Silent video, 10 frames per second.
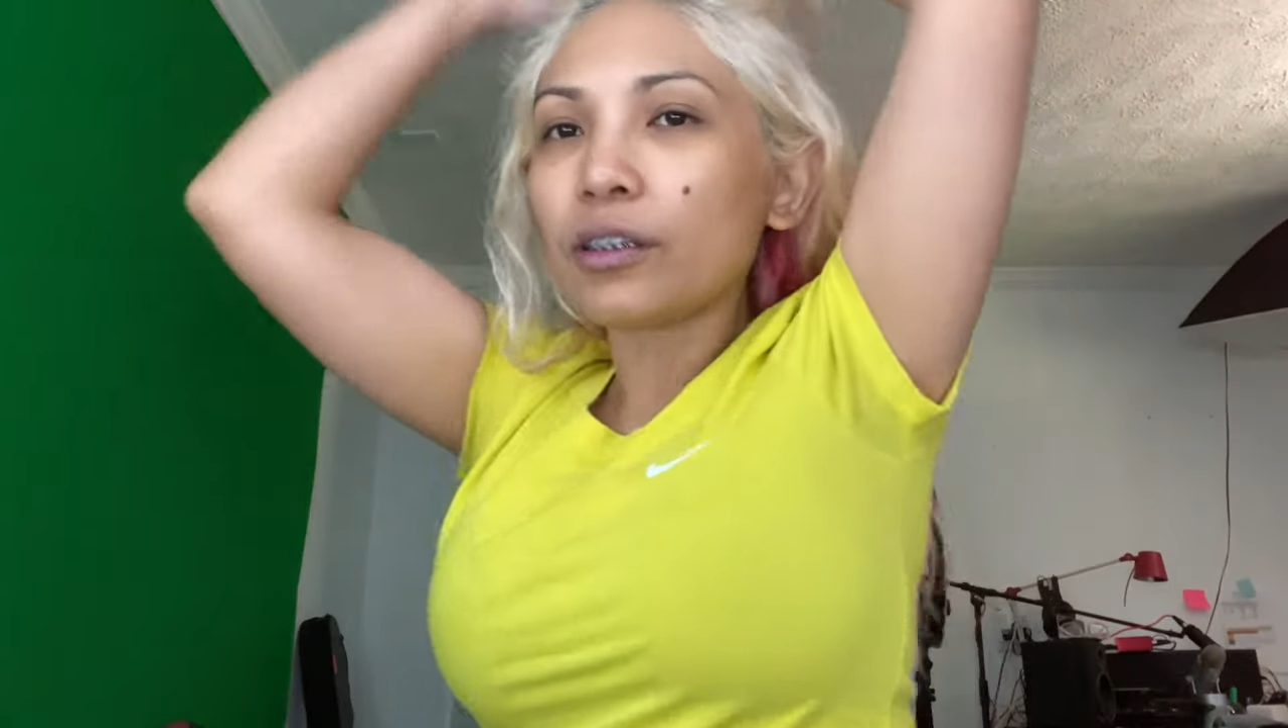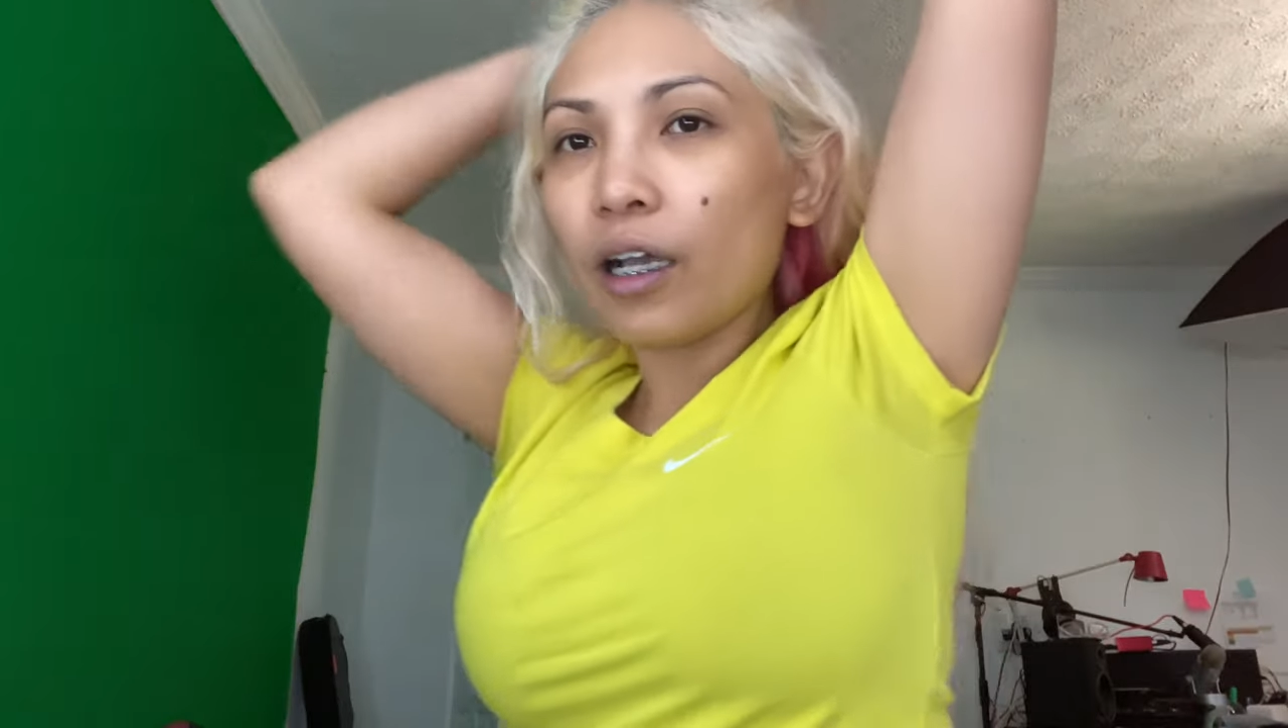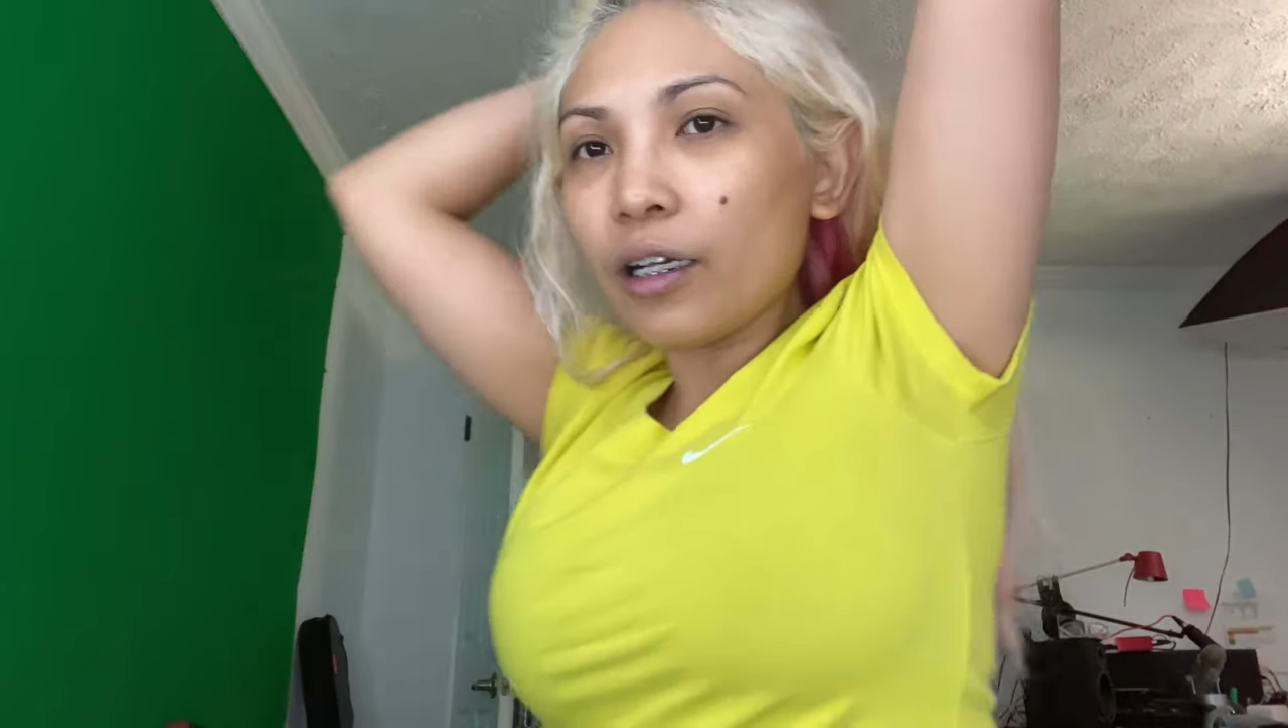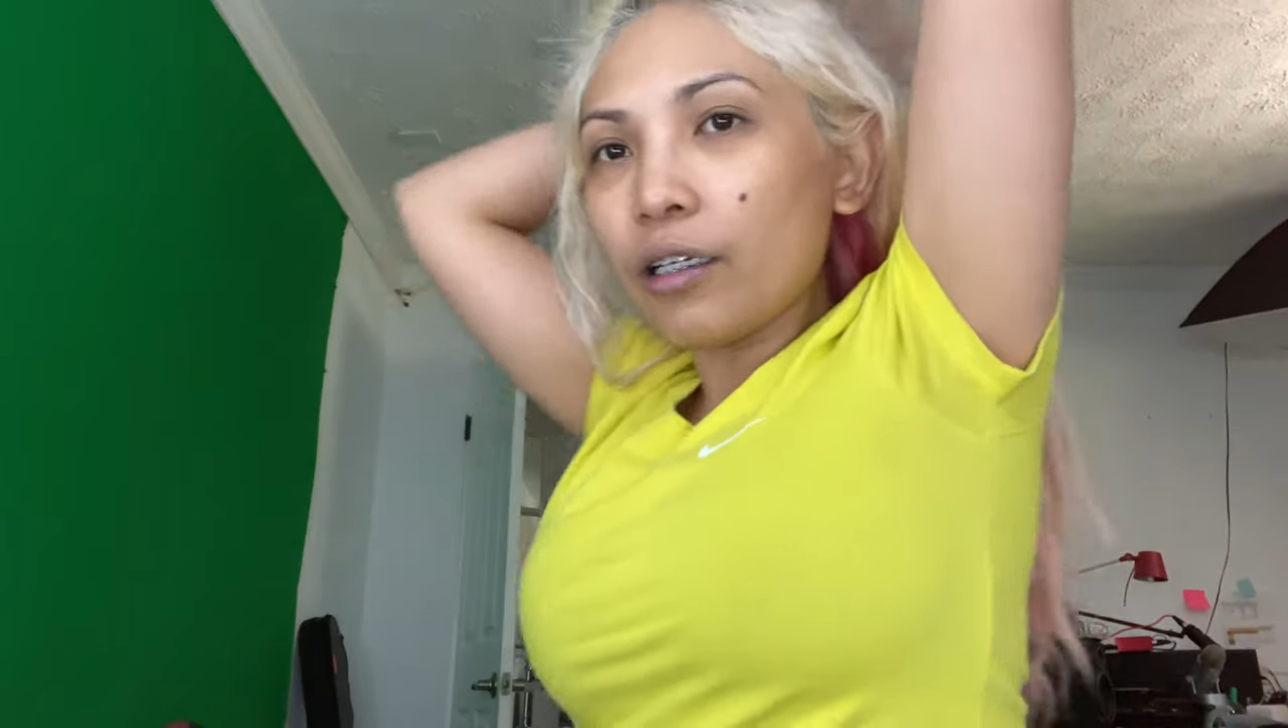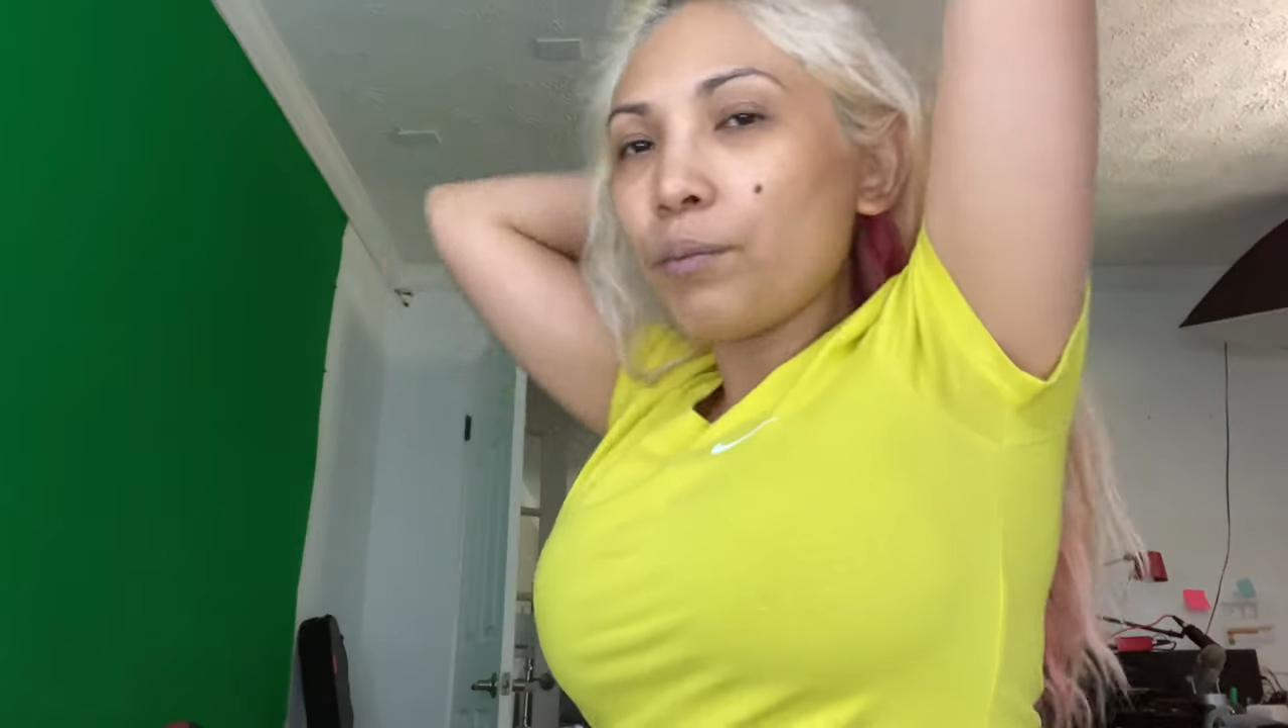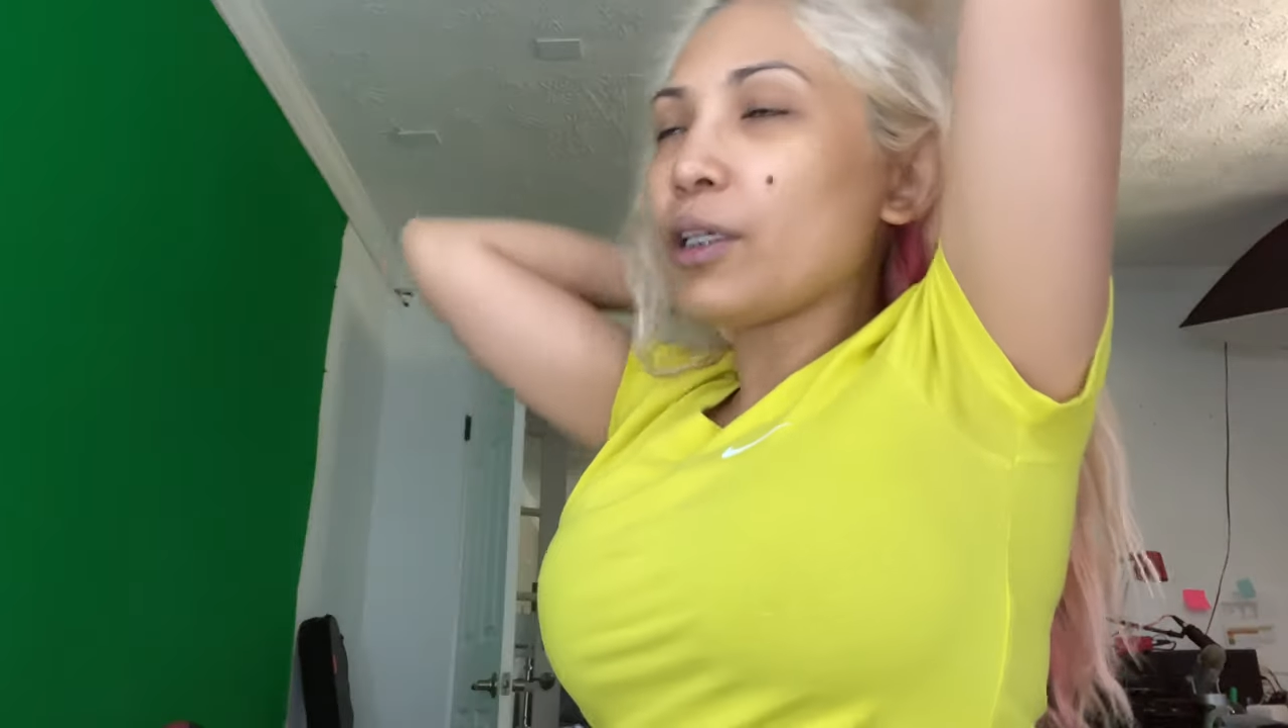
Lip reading: not gonna be